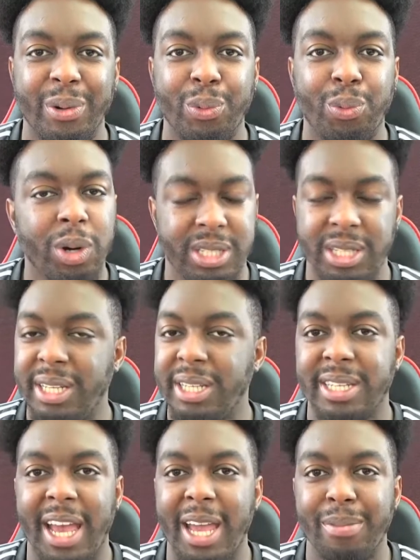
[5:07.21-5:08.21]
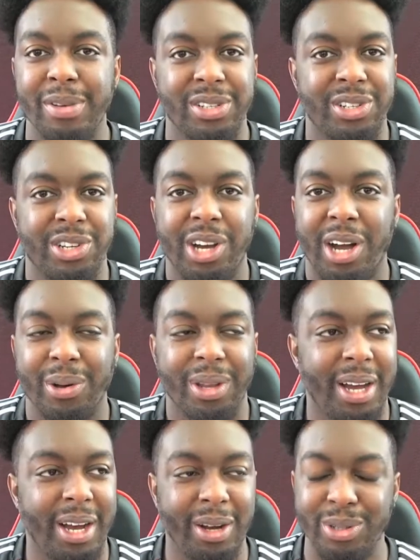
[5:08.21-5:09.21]
Watching this game as a child,
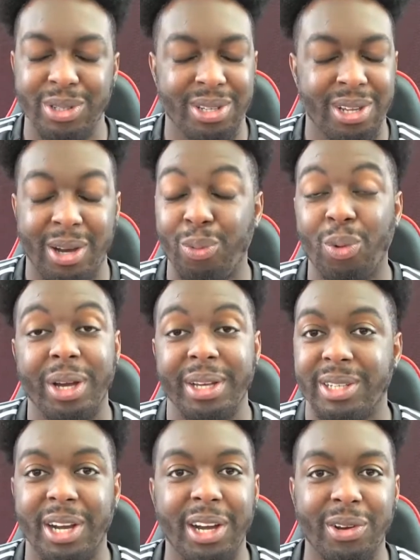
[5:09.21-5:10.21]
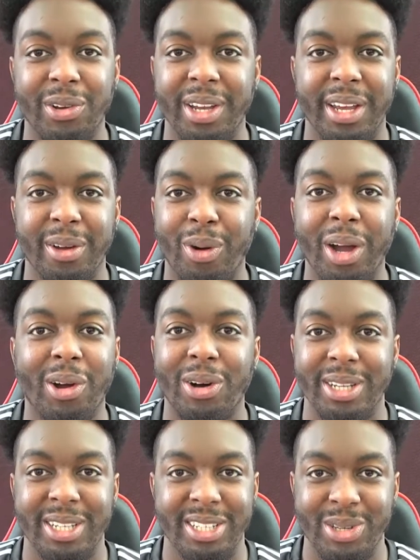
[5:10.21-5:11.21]
I was just like, what is going on here? Why
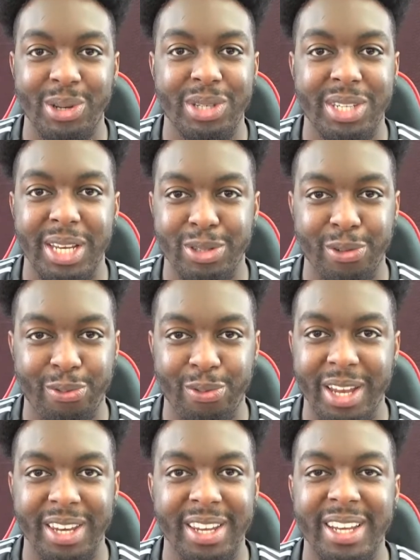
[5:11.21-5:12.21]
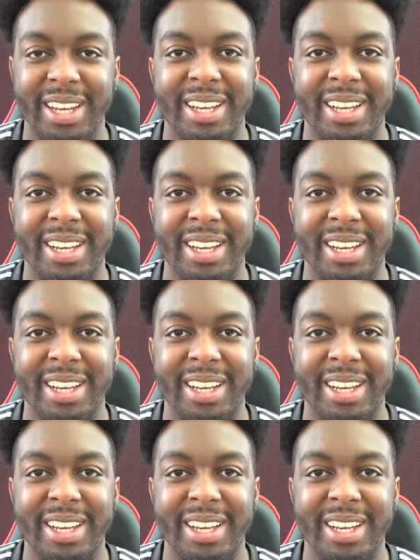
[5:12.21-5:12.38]
can't these two teams defend?